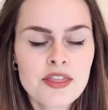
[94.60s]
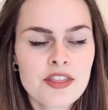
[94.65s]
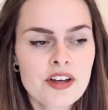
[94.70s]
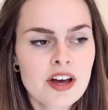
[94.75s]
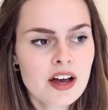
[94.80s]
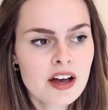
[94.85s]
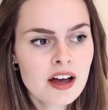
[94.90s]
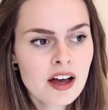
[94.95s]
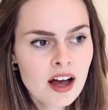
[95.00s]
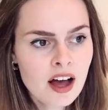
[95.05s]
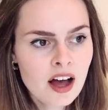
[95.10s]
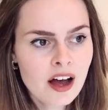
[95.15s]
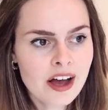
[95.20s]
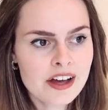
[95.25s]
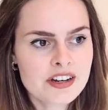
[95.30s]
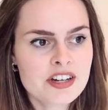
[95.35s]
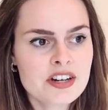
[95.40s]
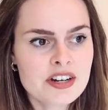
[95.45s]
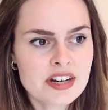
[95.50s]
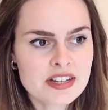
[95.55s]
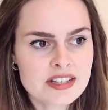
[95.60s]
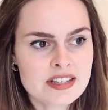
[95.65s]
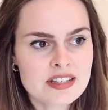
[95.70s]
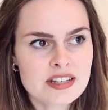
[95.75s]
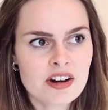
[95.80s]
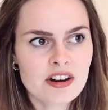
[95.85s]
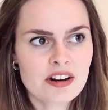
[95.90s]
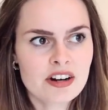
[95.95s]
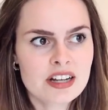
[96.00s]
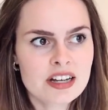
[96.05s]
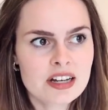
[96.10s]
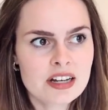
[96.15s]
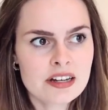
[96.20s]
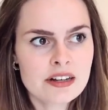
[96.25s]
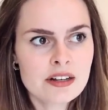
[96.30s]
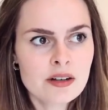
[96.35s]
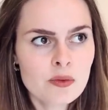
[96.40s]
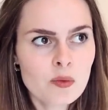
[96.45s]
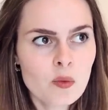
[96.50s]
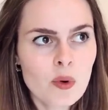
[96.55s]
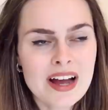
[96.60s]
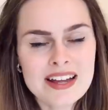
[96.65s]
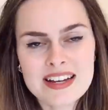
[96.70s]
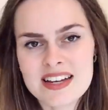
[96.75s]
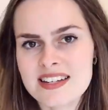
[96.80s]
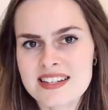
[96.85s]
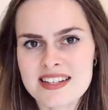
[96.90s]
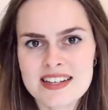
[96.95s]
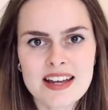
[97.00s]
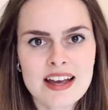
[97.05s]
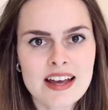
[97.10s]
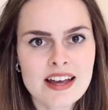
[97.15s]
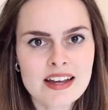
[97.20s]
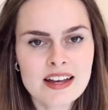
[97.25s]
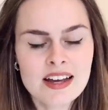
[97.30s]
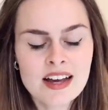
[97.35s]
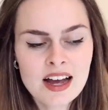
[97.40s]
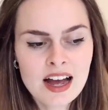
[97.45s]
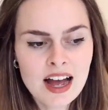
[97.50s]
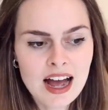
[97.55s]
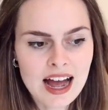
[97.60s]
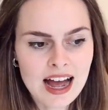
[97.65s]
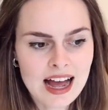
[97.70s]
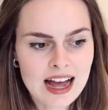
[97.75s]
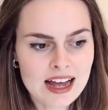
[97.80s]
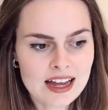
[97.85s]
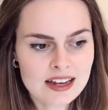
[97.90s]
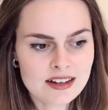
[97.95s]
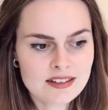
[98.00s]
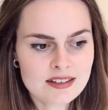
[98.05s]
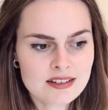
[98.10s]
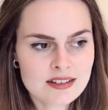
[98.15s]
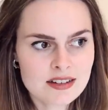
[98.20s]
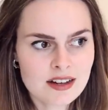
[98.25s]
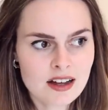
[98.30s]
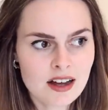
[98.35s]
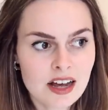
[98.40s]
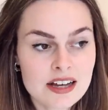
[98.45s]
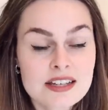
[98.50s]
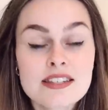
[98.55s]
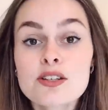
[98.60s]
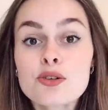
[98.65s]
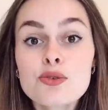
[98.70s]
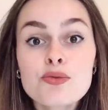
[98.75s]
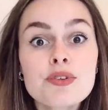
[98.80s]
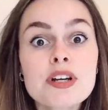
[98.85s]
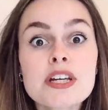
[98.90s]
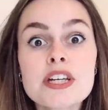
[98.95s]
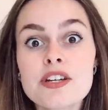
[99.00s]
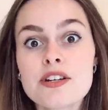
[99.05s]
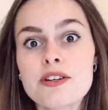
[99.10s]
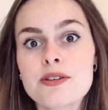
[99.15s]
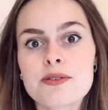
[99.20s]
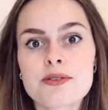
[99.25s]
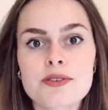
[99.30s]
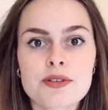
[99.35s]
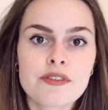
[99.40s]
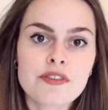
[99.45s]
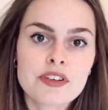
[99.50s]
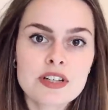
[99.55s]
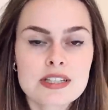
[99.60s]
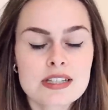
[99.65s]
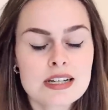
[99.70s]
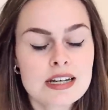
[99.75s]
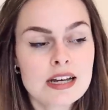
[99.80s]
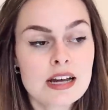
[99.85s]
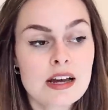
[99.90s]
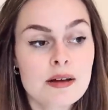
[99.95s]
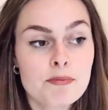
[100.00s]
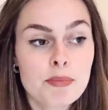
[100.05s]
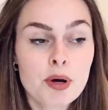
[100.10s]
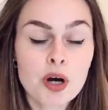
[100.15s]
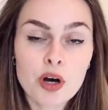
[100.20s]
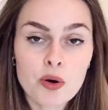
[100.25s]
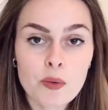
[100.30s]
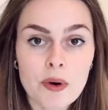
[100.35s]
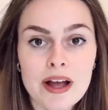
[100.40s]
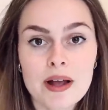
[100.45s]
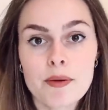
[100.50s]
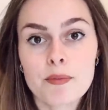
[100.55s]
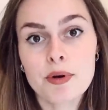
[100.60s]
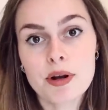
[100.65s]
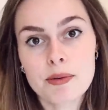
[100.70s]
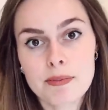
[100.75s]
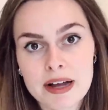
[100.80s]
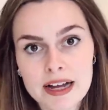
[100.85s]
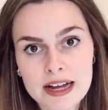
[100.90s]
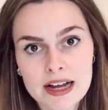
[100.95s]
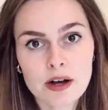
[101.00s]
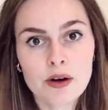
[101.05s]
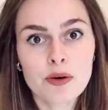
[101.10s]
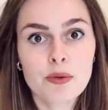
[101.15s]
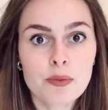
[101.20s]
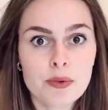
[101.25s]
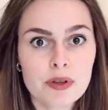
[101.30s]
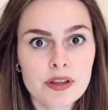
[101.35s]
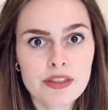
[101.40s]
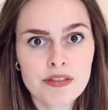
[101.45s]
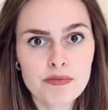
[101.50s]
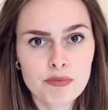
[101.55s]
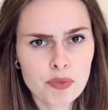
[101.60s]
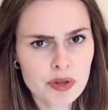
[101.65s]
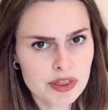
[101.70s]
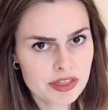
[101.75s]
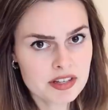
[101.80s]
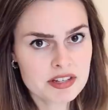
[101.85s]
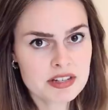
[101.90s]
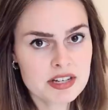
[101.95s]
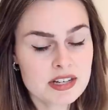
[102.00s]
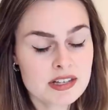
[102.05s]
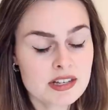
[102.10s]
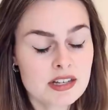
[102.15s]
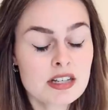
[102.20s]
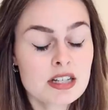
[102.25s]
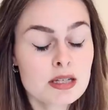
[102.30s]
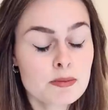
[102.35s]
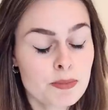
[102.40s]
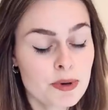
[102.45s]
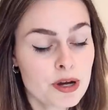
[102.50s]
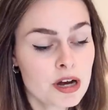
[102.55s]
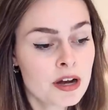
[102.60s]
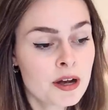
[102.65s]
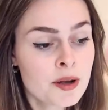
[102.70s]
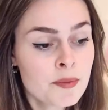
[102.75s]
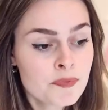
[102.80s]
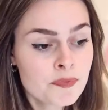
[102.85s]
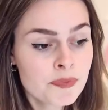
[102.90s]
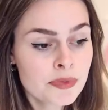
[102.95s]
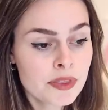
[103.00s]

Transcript: that I don't necessarily wear day to day. And I still reuse, obviously, and put away and bring back out with, with the seasons. But